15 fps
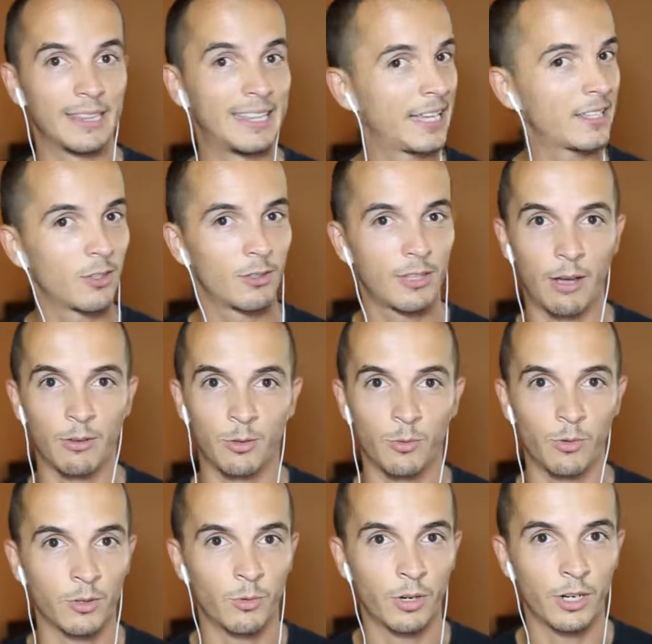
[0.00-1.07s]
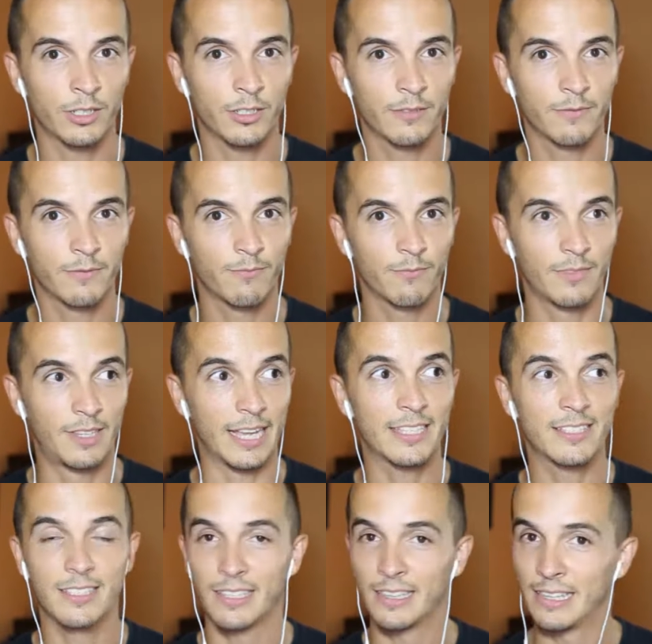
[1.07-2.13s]
That's not how the world works.
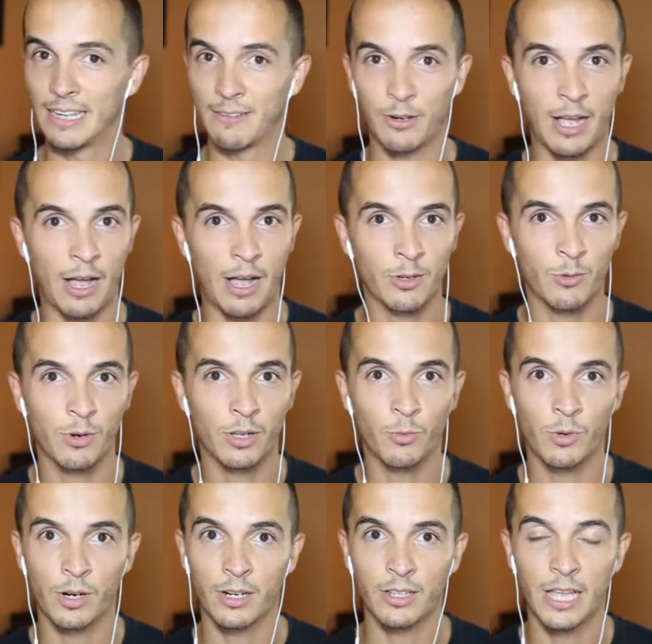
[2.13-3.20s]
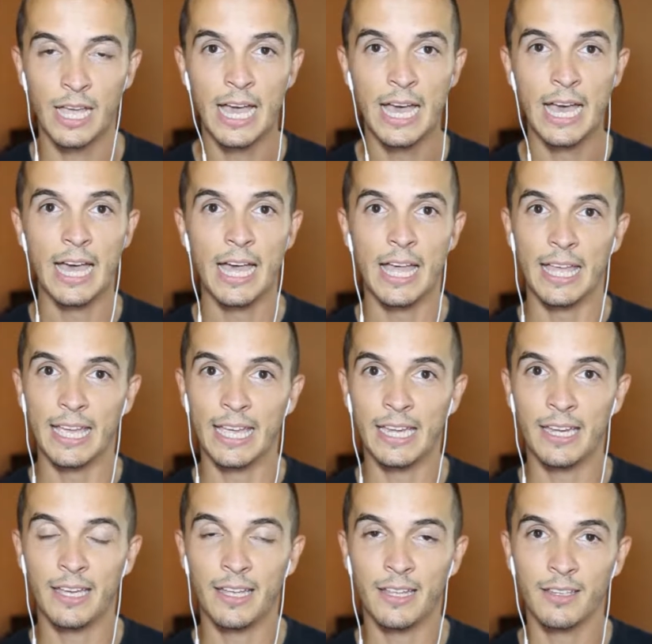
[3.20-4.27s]
That's never how the world worked.
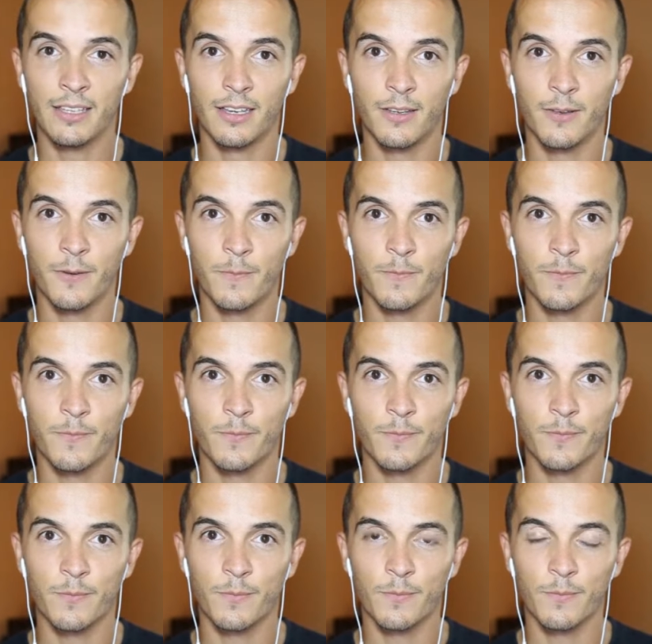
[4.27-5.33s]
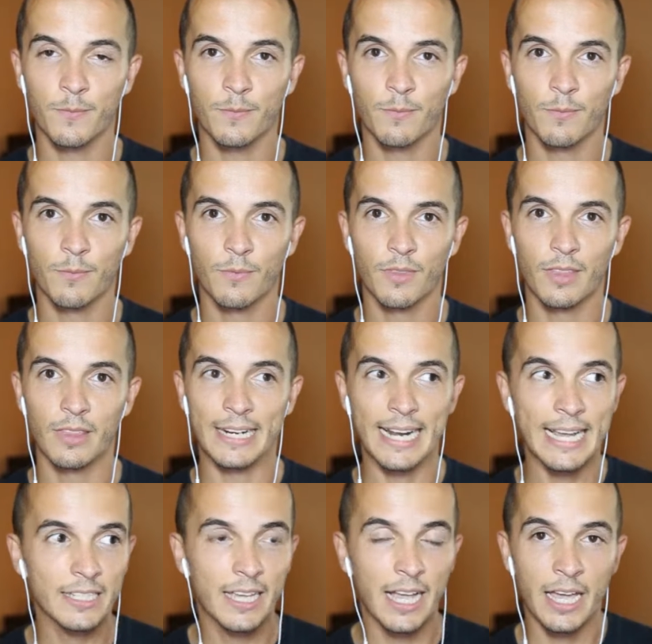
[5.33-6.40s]
And the
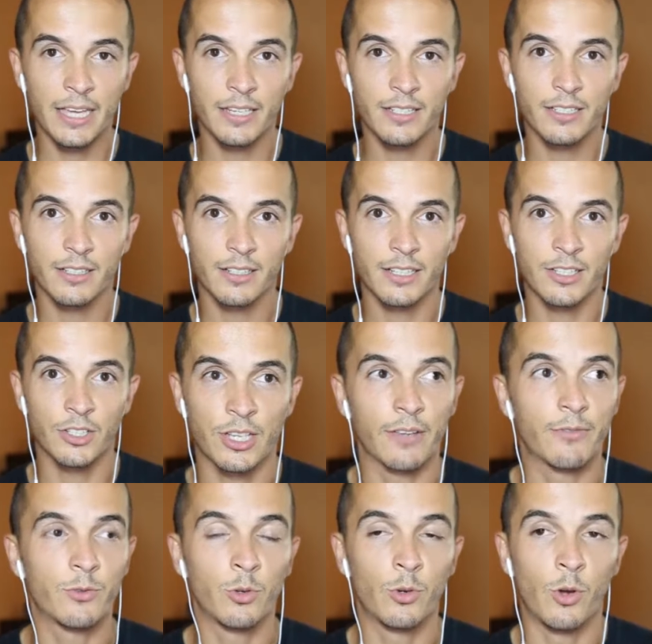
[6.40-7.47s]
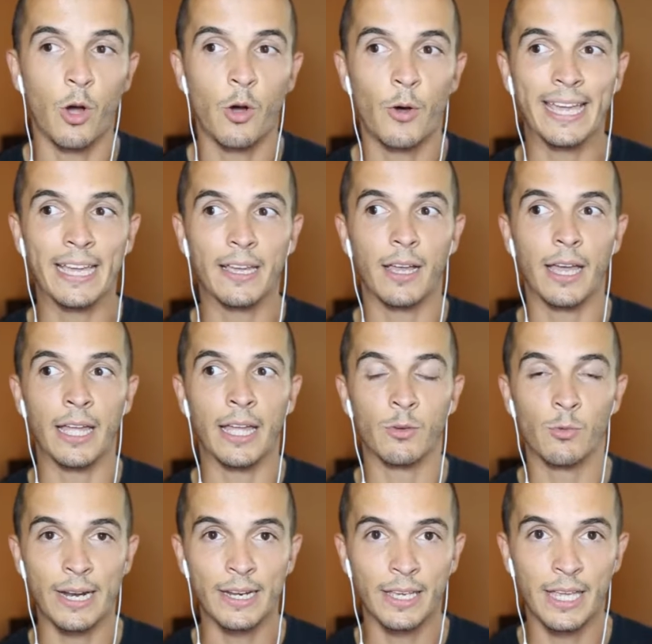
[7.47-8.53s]
nice guys just have to go
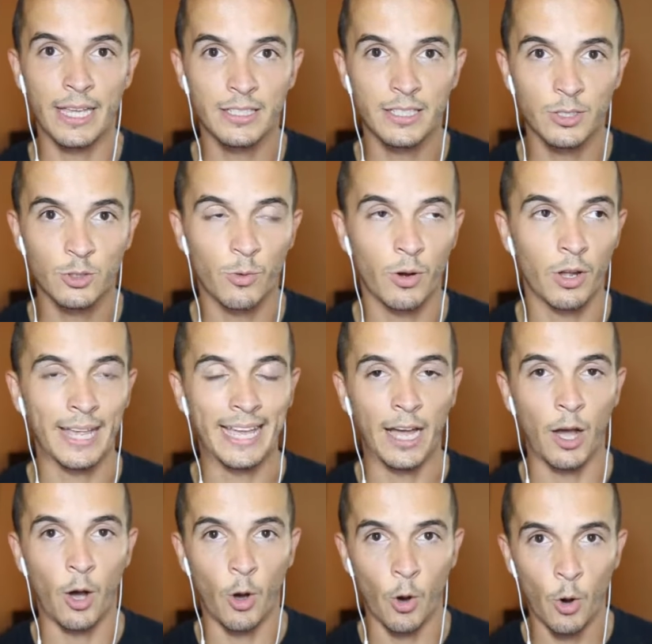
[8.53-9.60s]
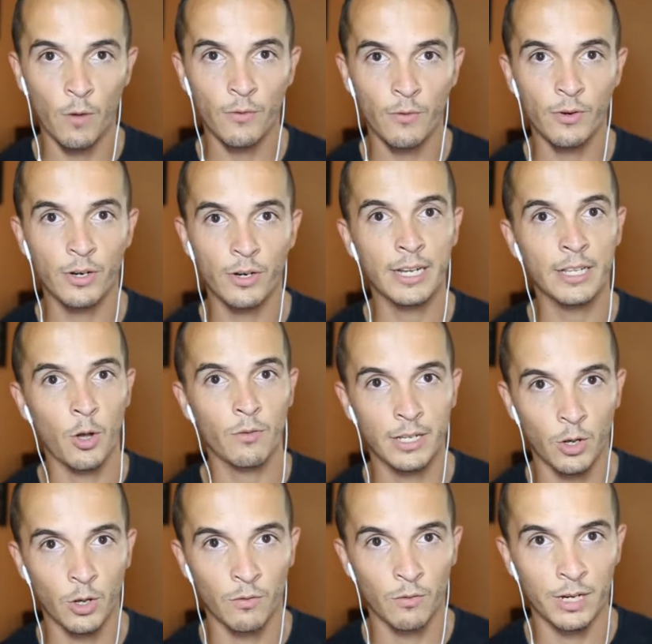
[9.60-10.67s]
and run against this wall over and
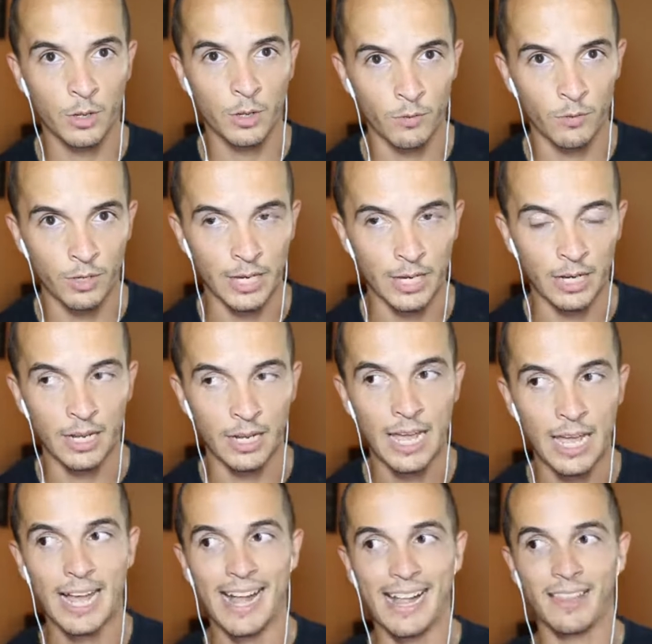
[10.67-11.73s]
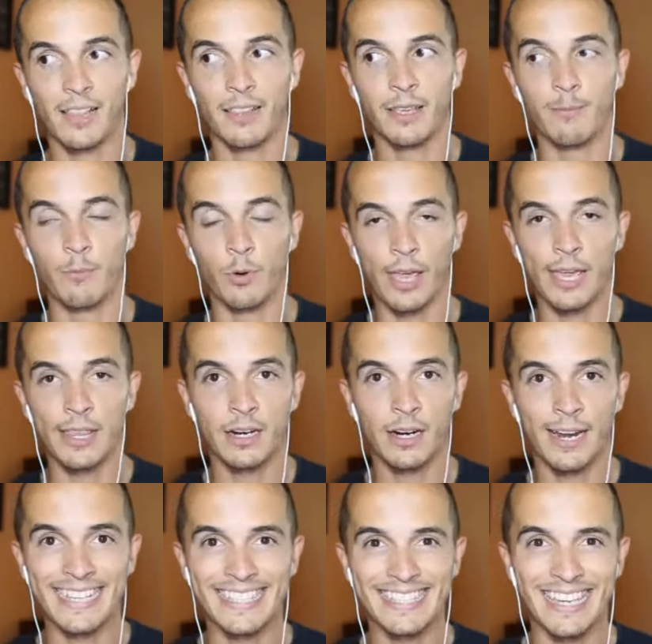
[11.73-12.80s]
over and over and over again until they
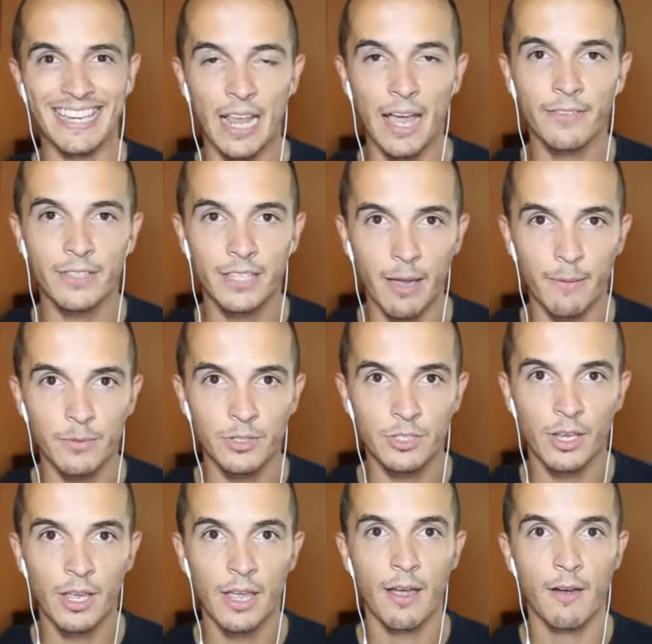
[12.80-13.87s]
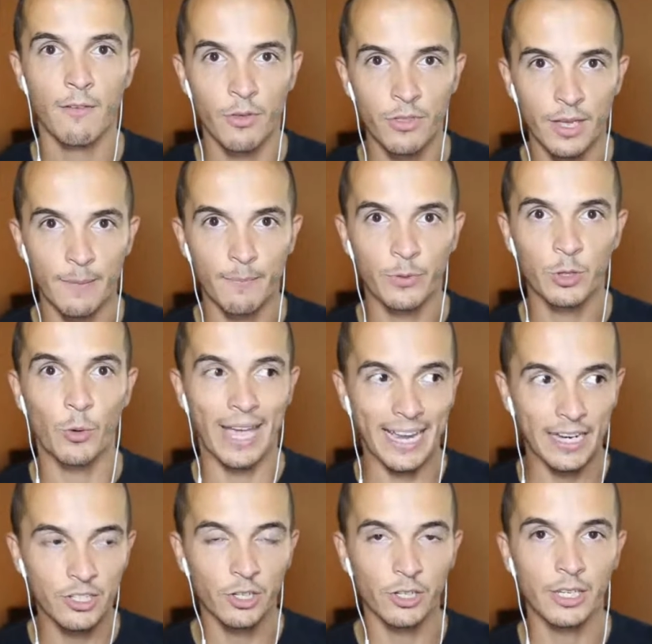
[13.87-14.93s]
break their heads enough times for them to
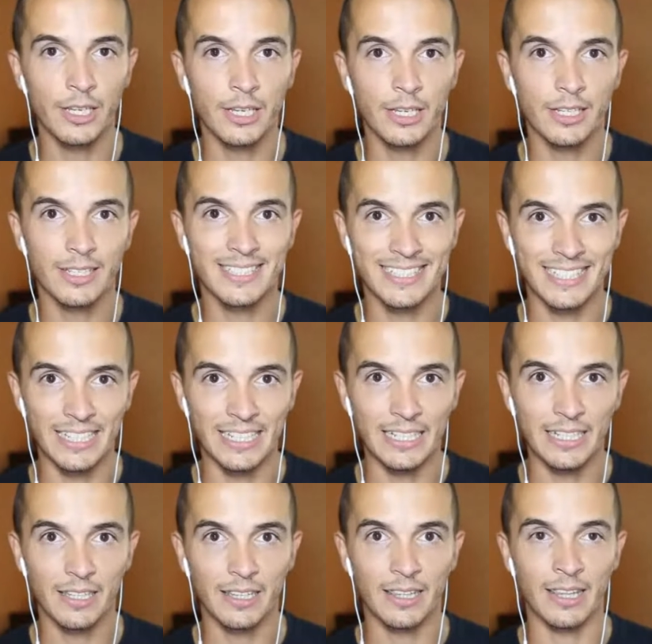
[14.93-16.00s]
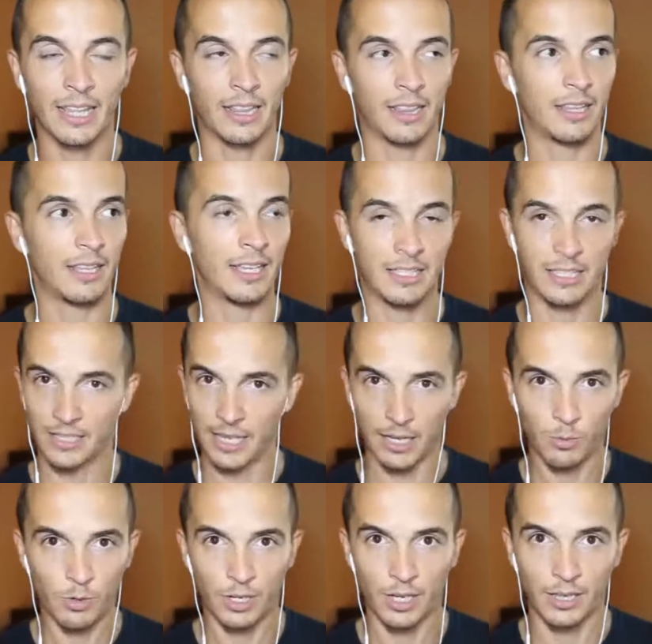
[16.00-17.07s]
actually see that it's
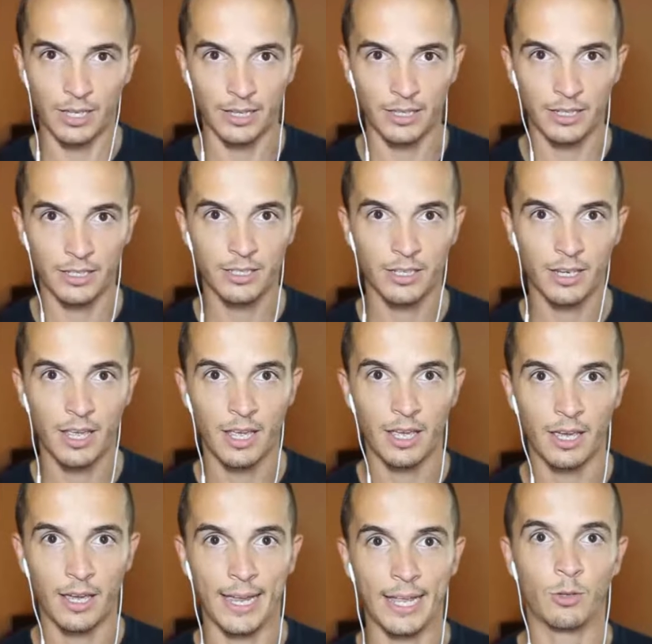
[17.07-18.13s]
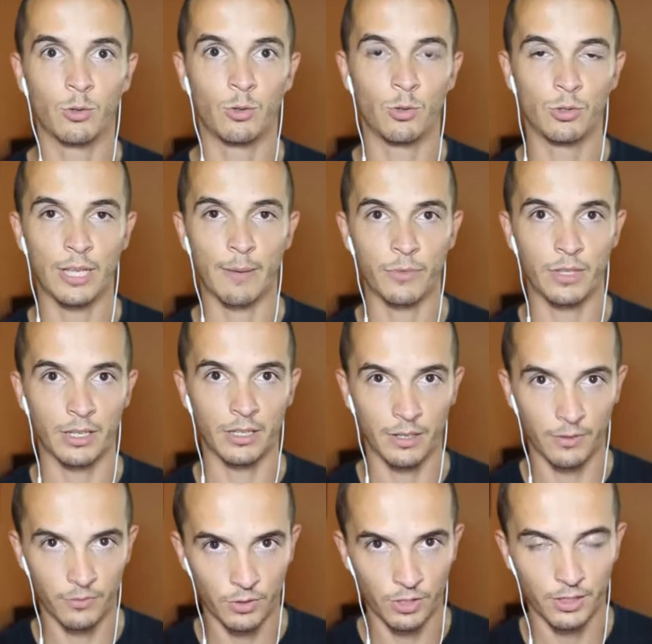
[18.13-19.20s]
not working like this and to do something
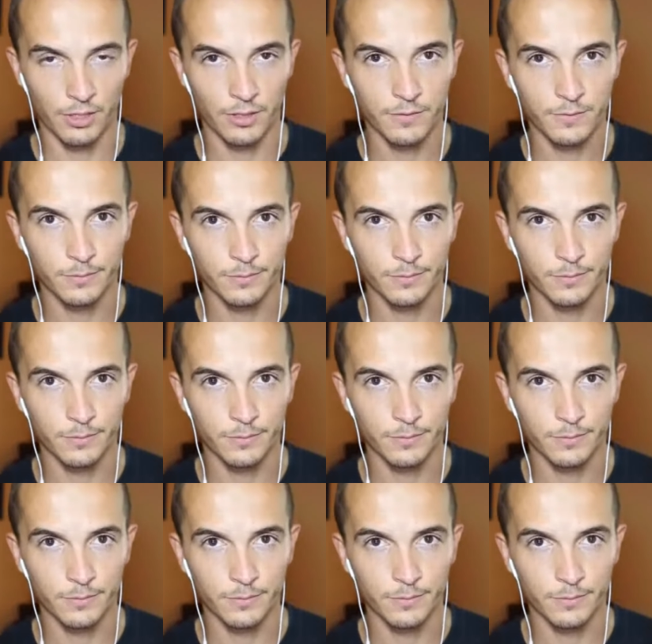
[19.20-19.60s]
different.